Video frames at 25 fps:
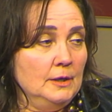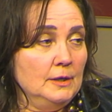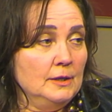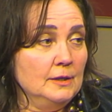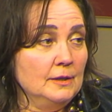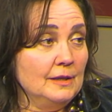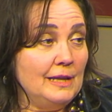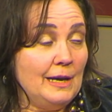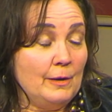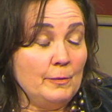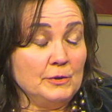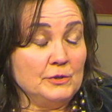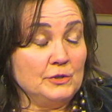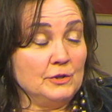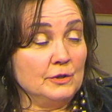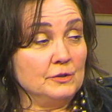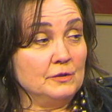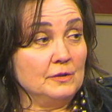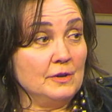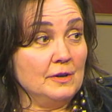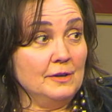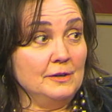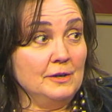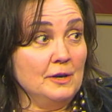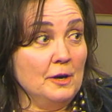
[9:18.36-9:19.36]
that was just
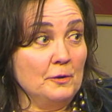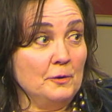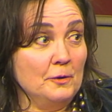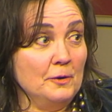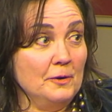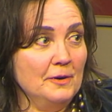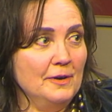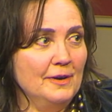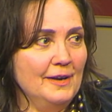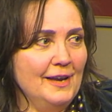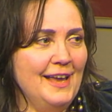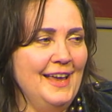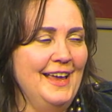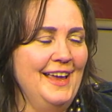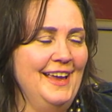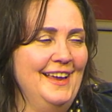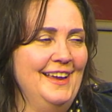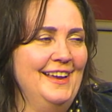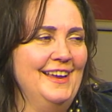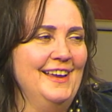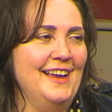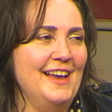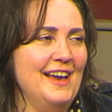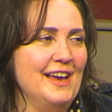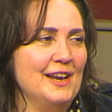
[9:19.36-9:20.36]
another
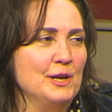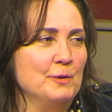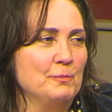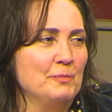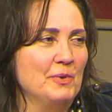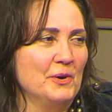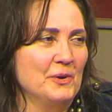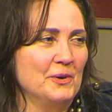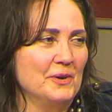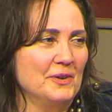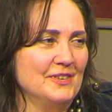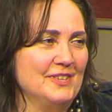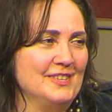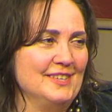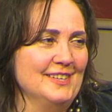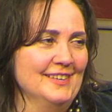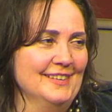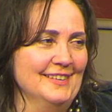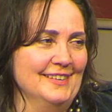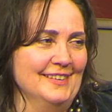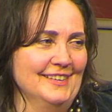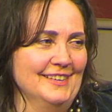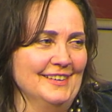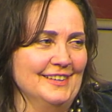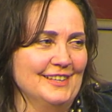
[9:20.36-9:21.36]
added bonus.
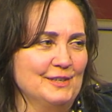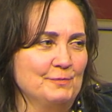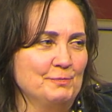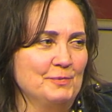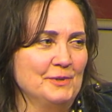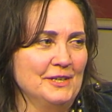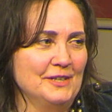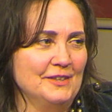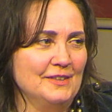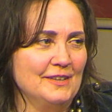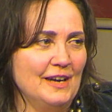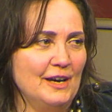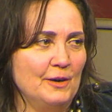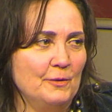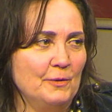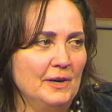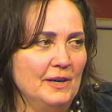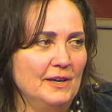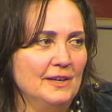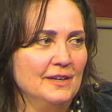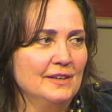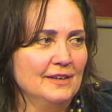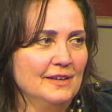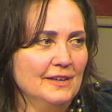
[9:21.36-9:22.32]
Let's put it that way.